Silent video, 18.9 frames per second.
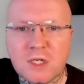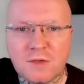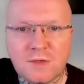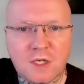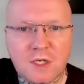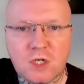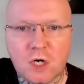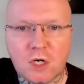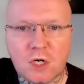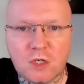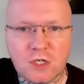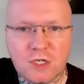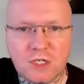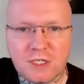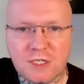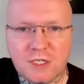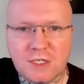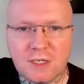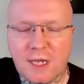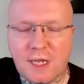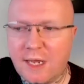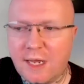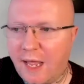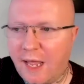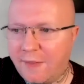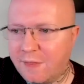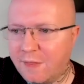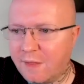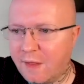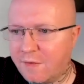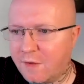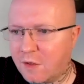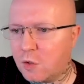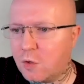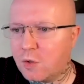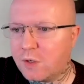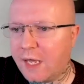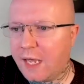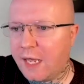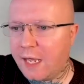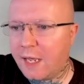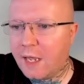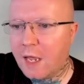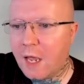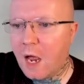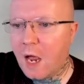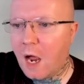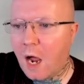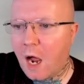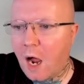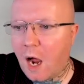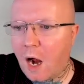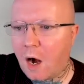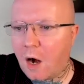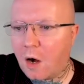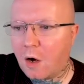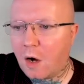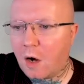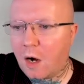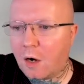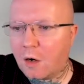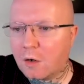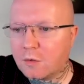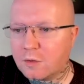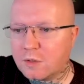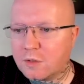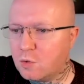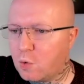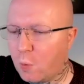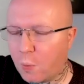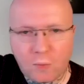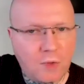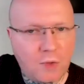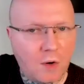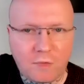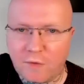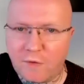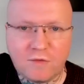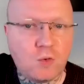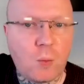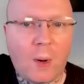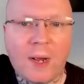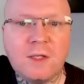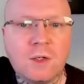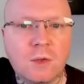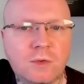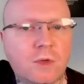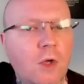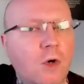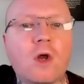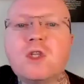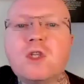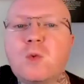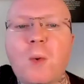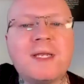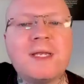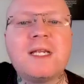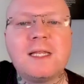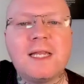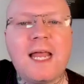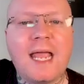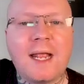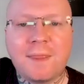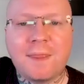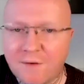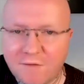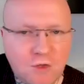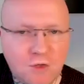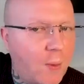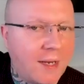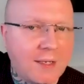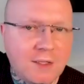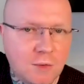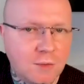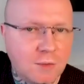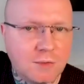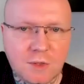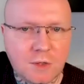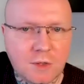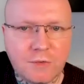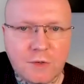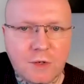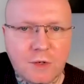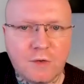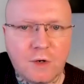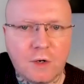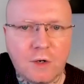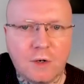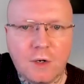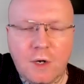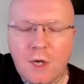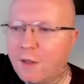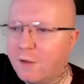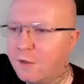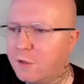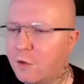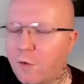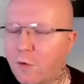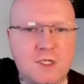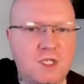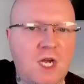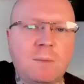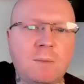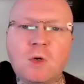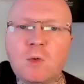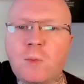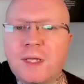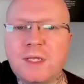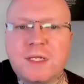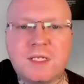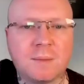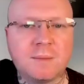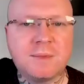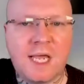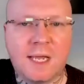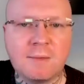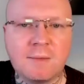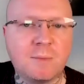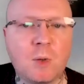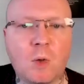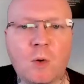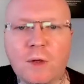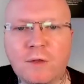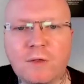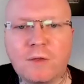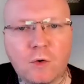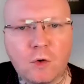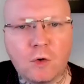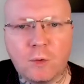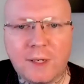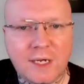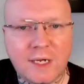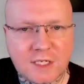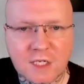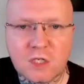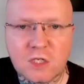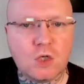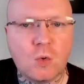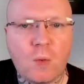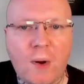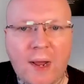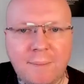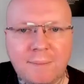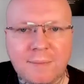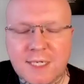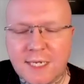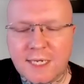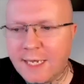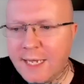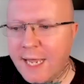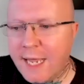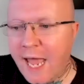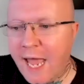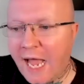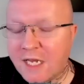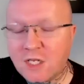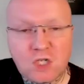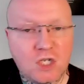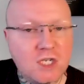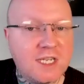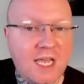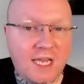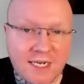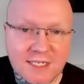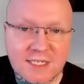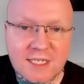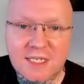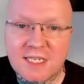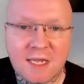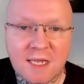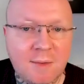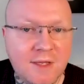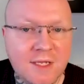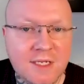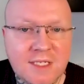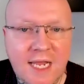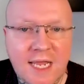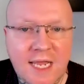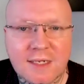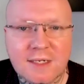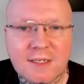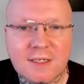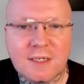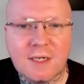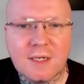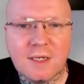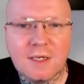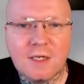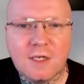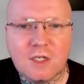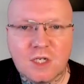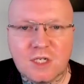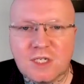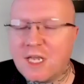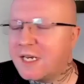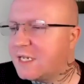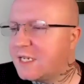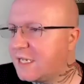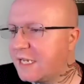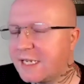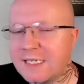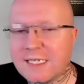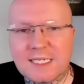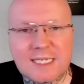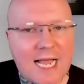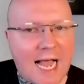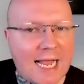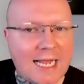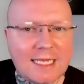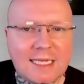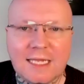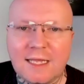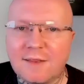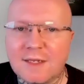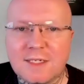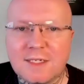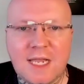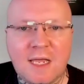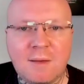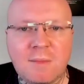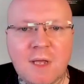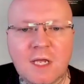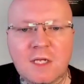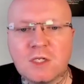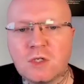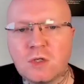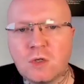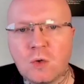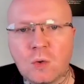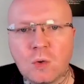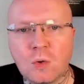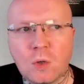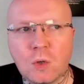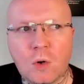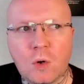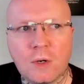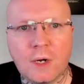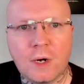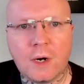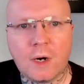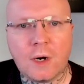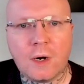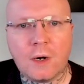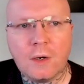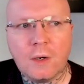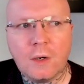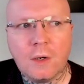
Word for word: in the churches in the UK they've dwindled. They're not dwindling, they've dwindled. They're you know, there's tumbleweed sometimes blowing through because it's so empty. And she said it's the same in the States. She said it's exactly the same. It's no longer